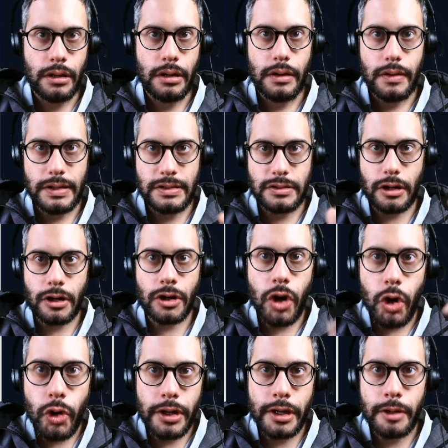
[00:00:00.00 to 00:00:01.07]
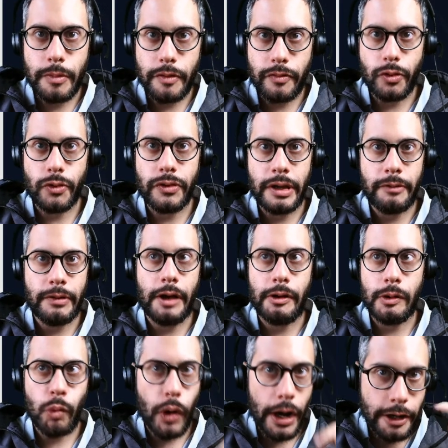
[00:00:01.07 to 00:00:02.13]
start coding before they even have a
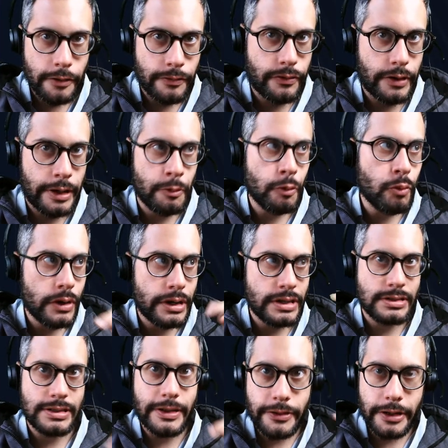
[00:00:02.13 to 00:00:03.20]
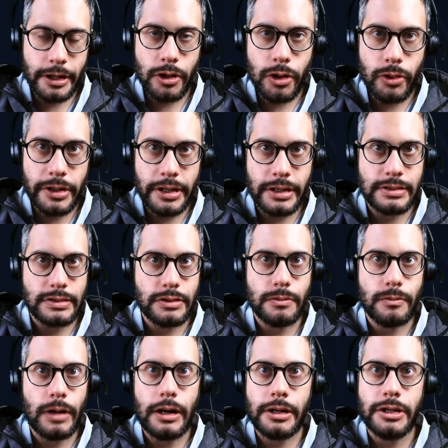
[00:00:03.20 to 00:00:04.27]
wireframe of what it is that they're coding. And so
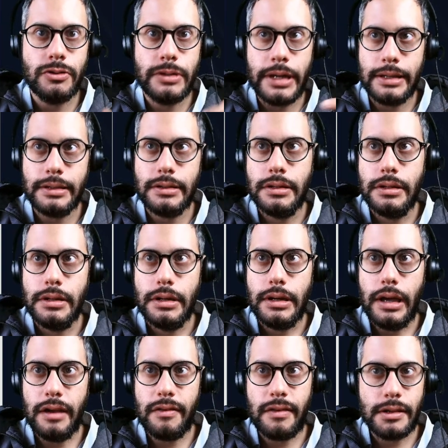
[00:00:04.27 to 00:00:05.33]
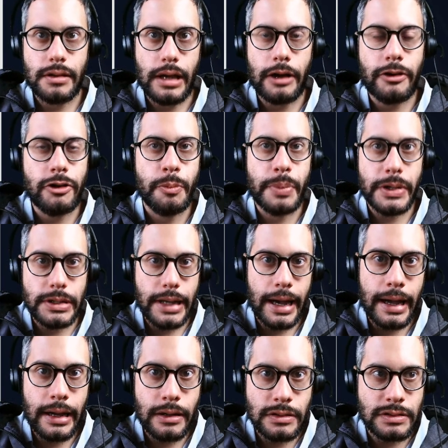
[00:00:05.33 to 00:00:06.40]
how can you get anything? How can you build a
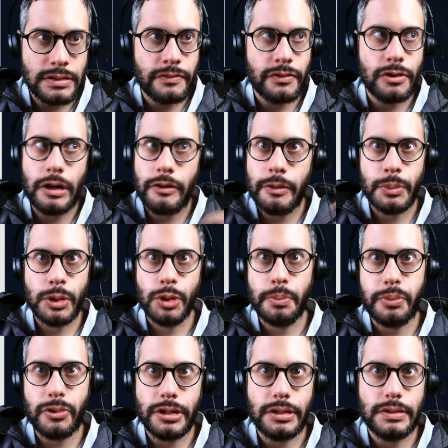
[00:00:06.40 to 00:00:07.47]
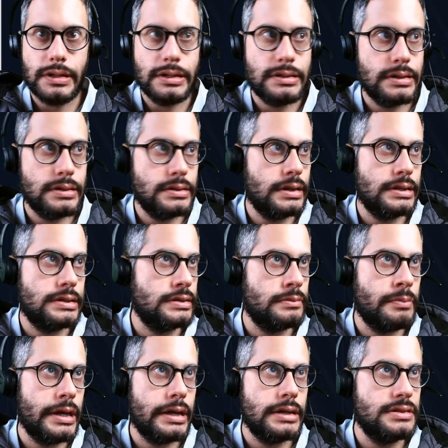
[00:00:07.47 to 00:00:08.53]
house if you don't have a blueprint? That doesn't
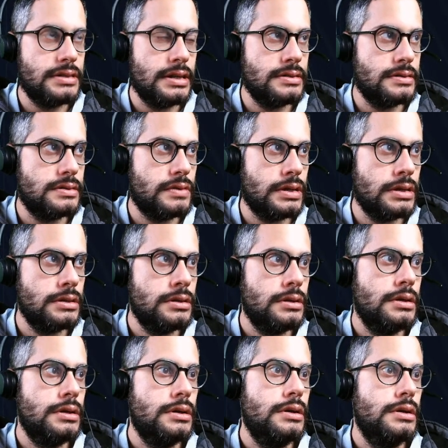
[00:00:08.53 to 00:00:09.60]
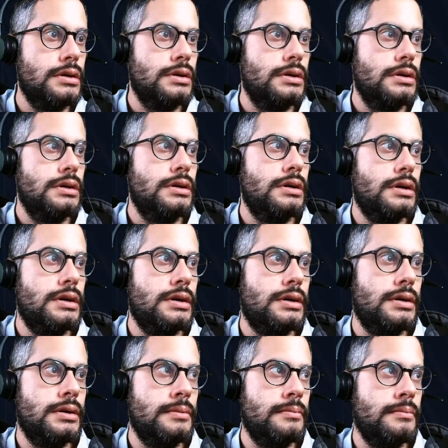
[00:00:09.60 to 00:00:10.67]
make any sense, right?
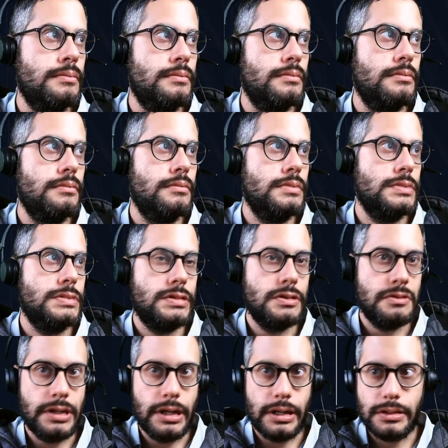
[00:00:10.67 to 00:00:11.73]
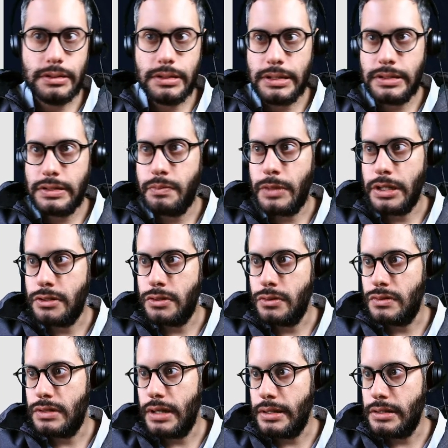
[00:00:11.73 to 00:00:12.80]
So yeah, that's my 2
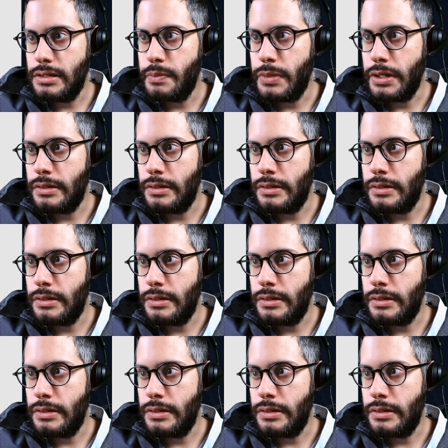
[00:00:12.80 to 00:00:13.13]
cents. But